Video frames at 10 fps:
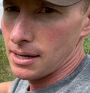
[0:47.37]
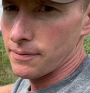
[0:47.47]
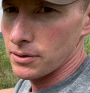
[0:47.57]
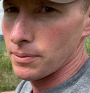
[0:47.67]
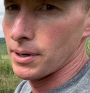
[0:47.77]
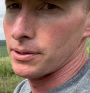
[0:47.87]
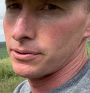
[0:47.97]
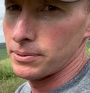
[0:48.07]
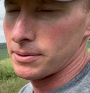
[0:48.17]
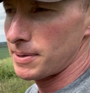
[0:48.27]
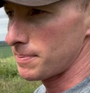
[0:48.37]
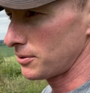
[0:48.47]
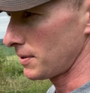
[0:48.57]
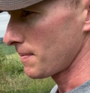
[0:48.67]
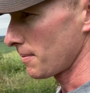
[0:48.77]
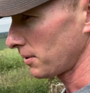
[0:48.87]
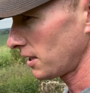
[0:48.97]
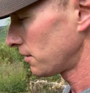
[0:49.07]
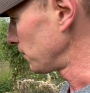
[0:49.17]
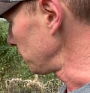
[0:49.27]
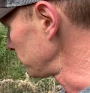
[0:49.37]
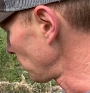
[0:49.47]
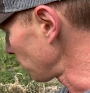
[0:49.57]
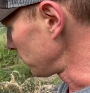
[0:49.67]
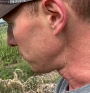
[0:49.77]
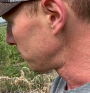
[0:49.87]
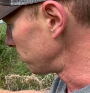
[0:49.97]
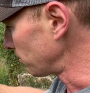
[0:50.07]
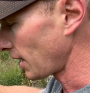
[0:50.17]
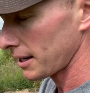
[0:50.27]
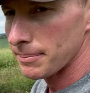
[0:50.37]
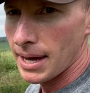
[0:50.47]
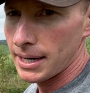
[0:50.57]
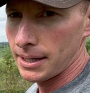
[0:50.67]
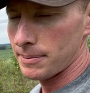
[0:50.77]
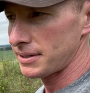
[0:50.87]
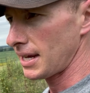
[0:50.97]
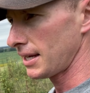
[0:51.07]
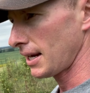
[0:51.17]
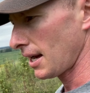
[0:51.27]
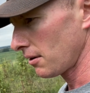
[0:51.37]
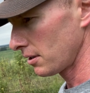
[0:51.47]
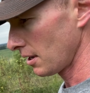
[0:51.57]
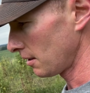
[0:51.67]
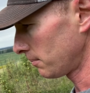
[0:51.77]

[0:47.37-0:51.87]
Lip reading: covered rows, which would be between my planter rows, all this black matting. I'm going to take it out, and I'm